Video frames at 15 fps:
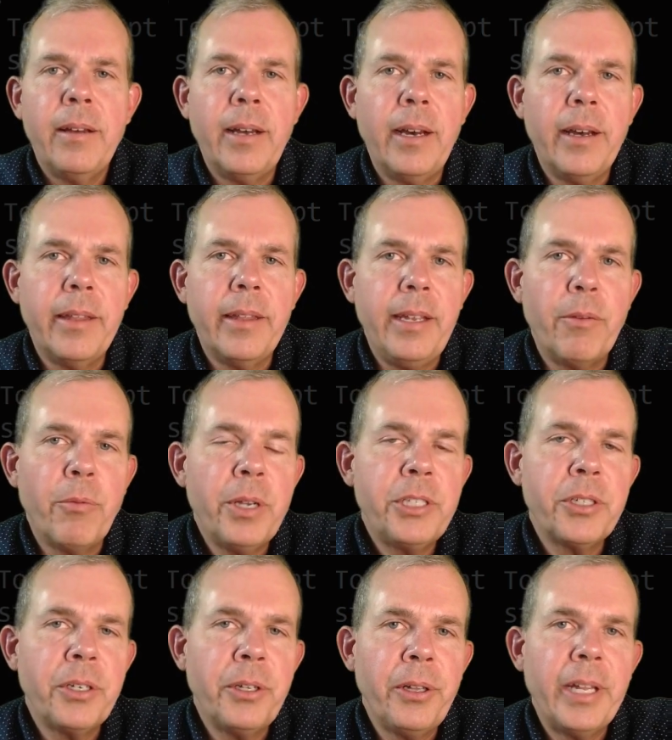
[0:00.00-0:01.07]

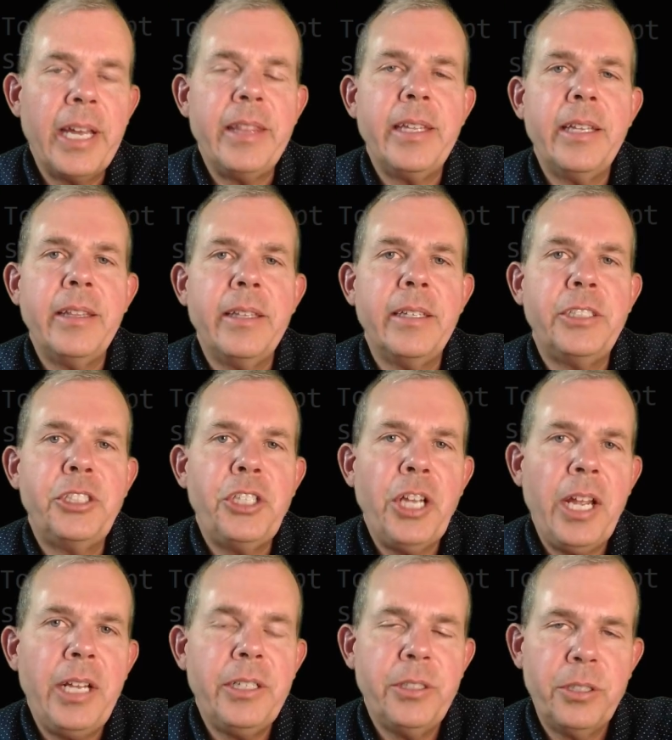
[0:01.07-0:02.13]
original, and then the
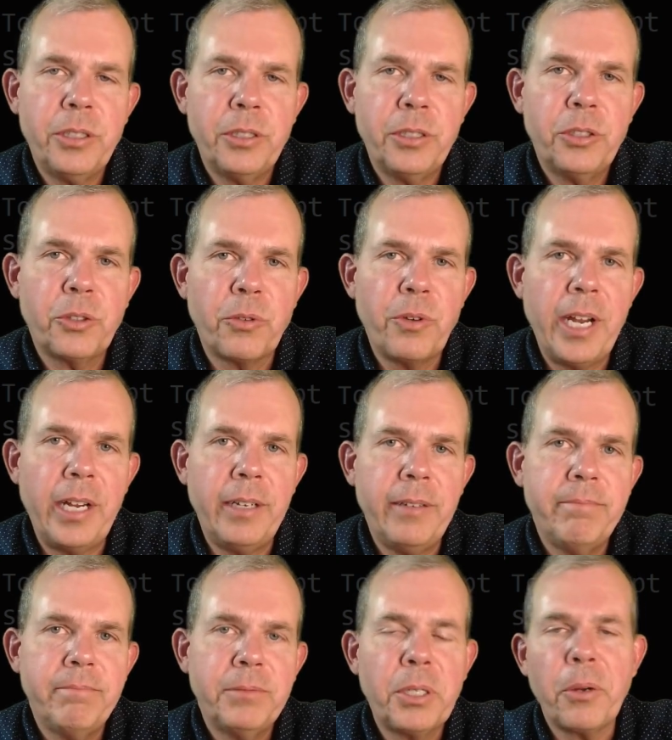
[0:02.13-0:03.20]
changed string.
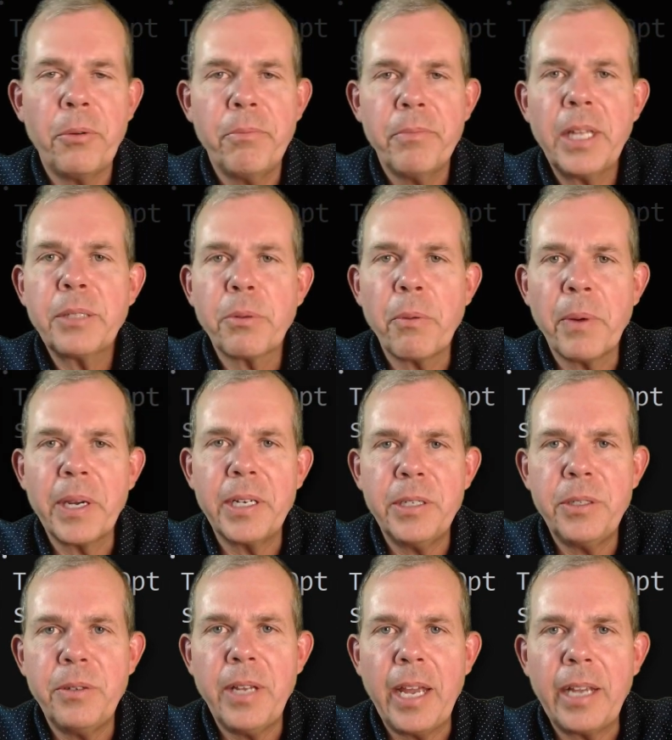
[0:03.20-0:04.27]
So that's what we're going to
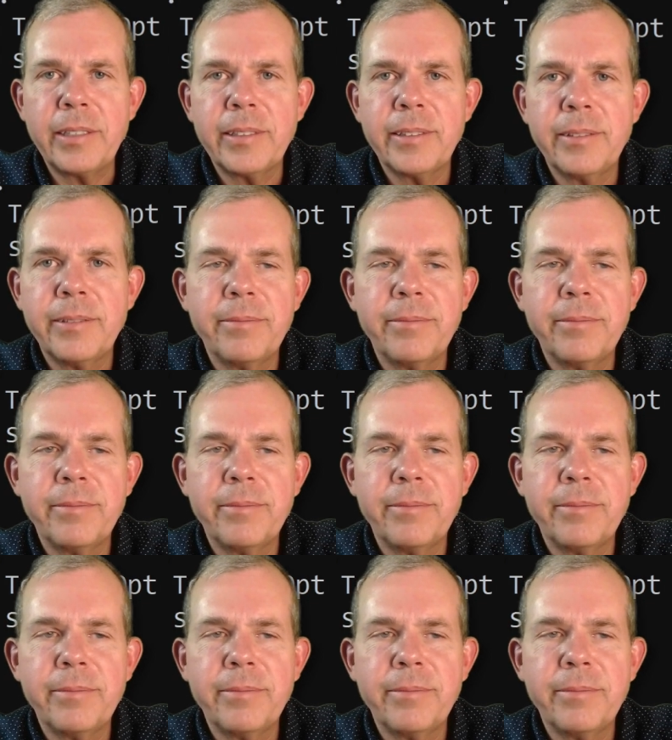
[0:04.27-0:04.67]
do next.